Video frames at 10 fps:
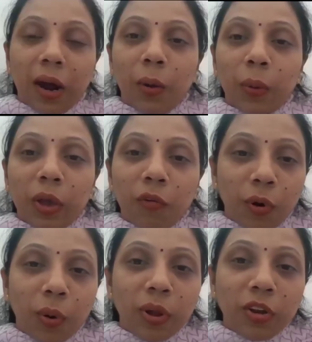are looking
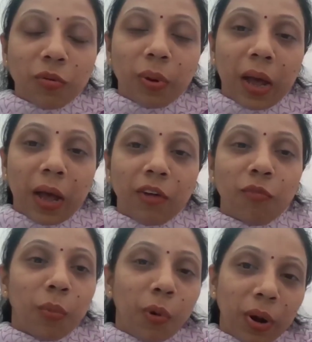forward to have
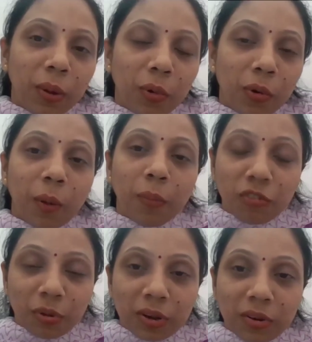more and more
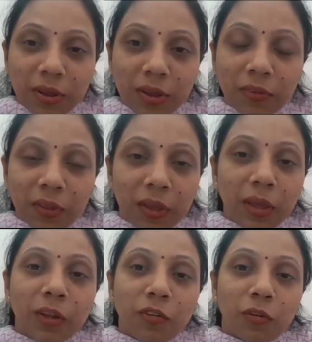opportunities
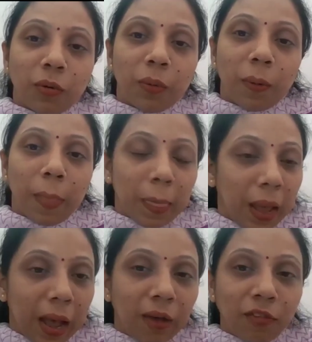to
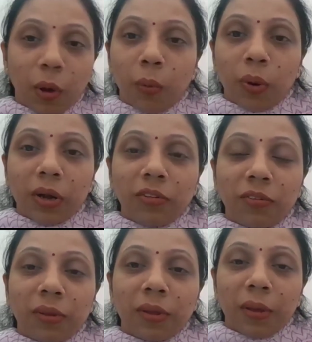have your
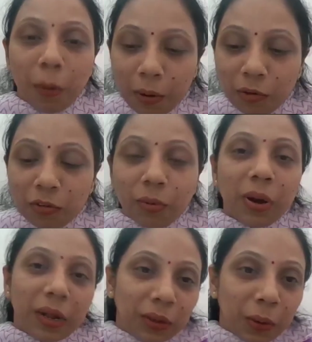words onto
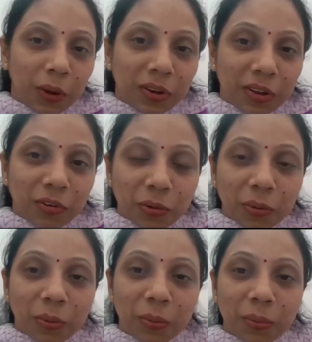other content too.